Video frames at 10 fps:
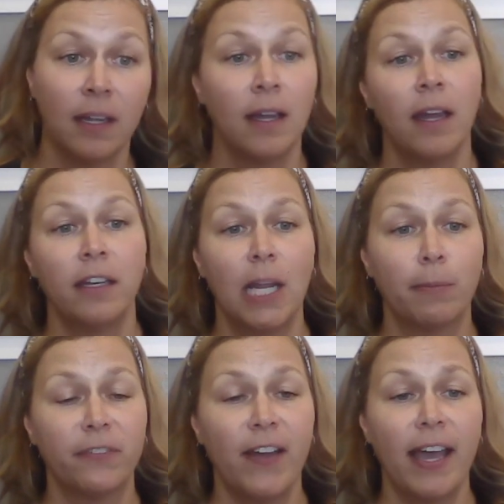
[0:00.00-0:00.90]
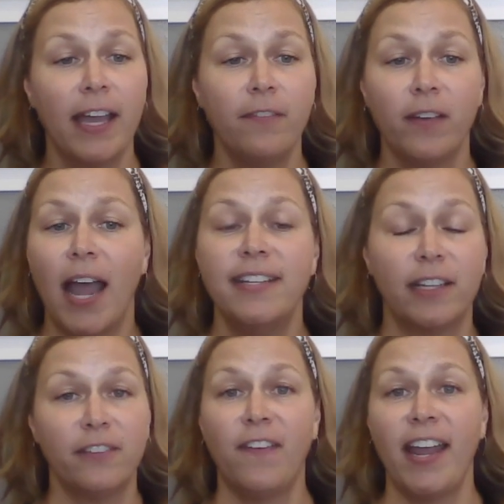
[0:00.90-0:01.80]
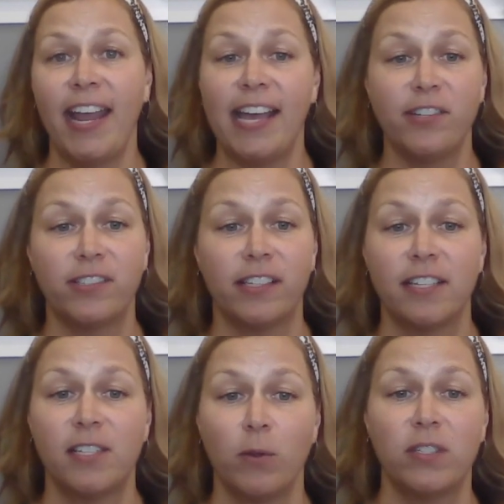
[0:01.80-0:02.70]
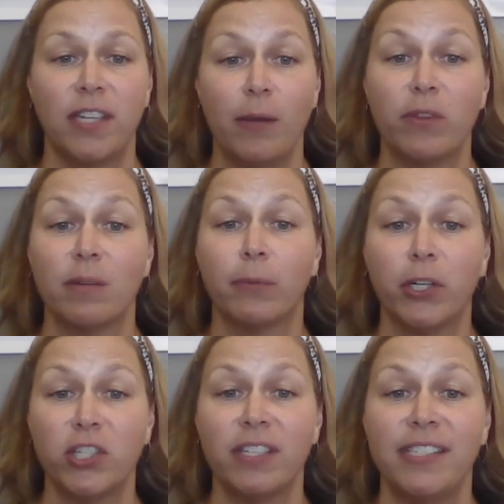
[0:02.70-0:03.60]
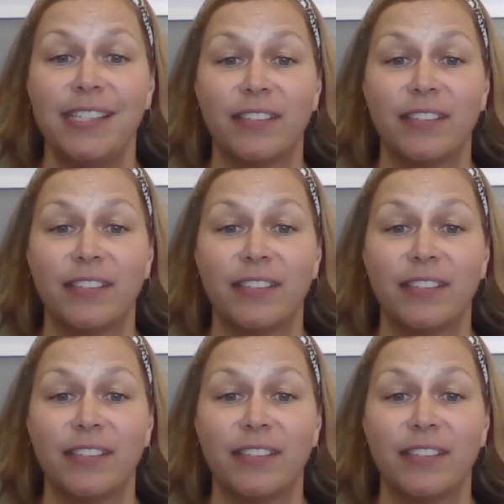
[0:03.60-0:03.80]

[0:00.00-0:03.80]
Number five, identify hazards that associate with emergencies